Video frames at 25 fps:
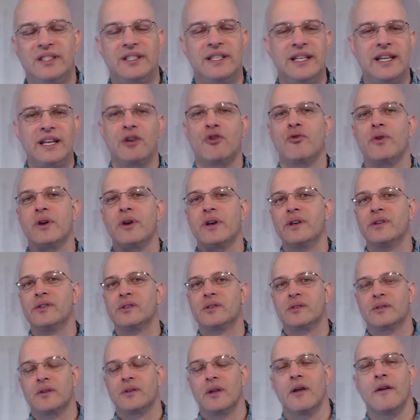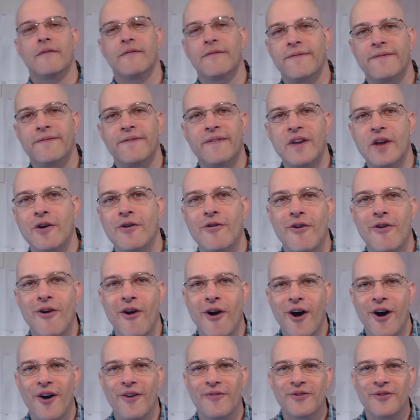decrease fear
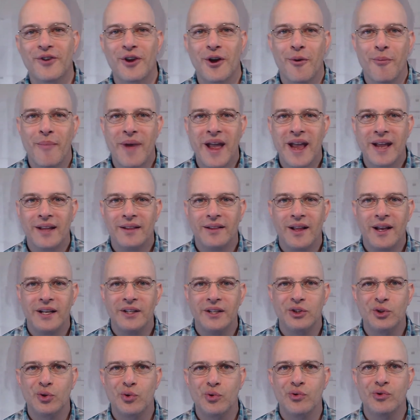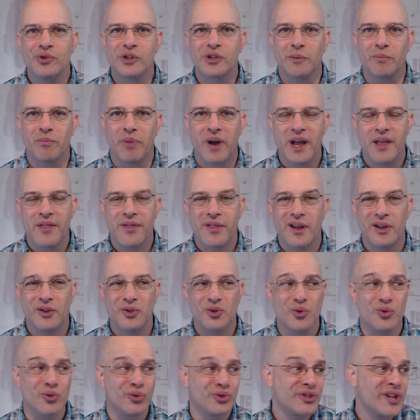of command line tools and Python
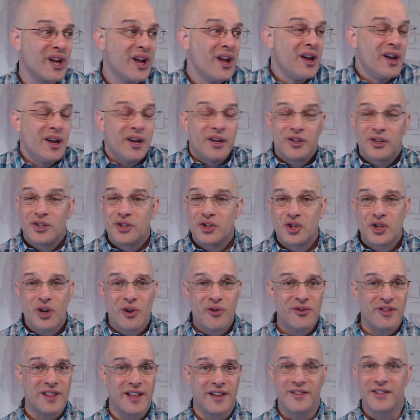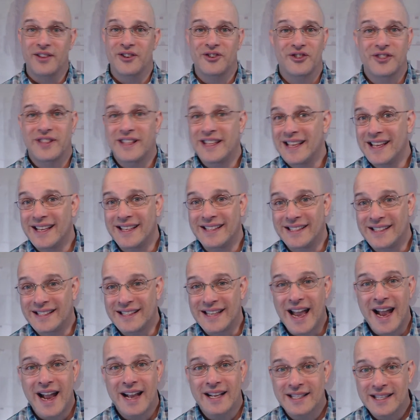tools, to show you that there's the
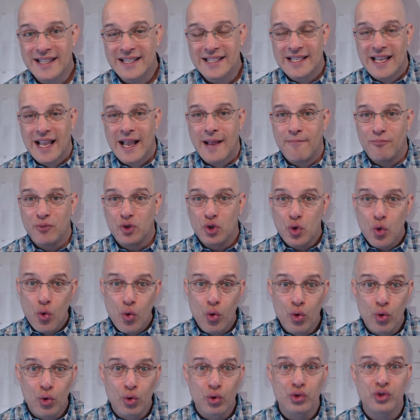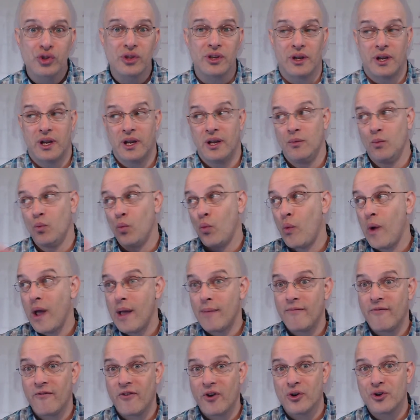exact same tools in
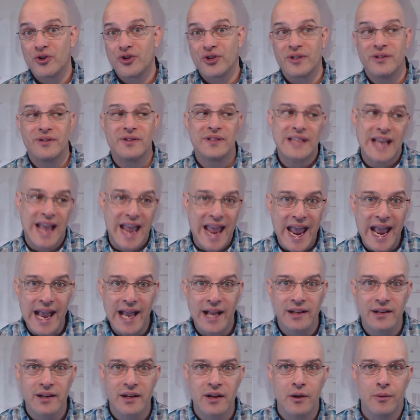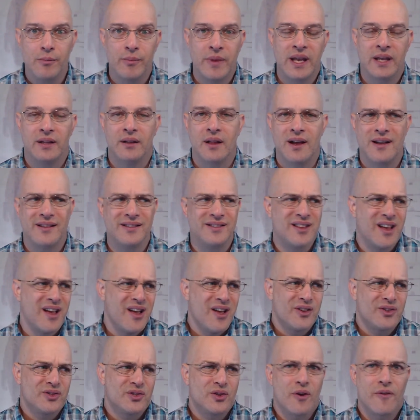web versions and command lines.
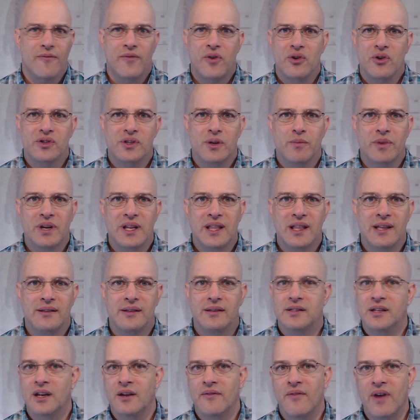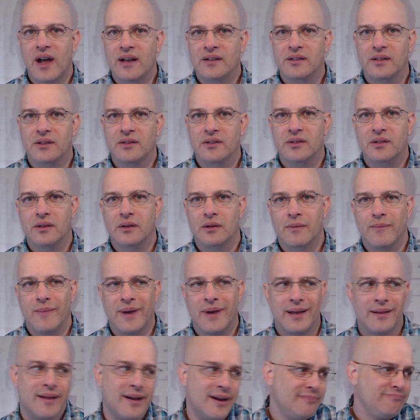So if you're somebody that doesn't have access to the
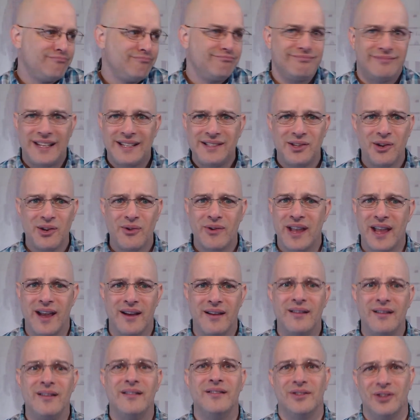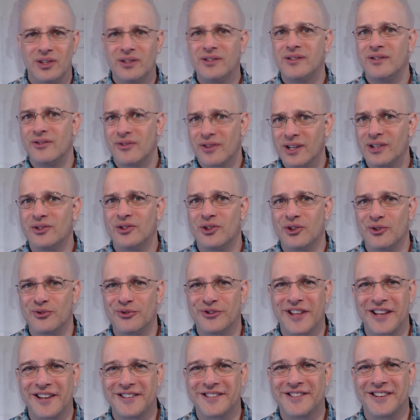command line, that's okay. You still can do
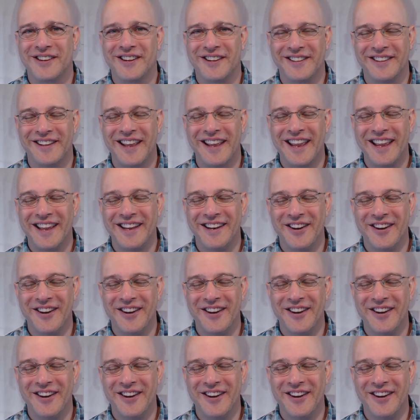things in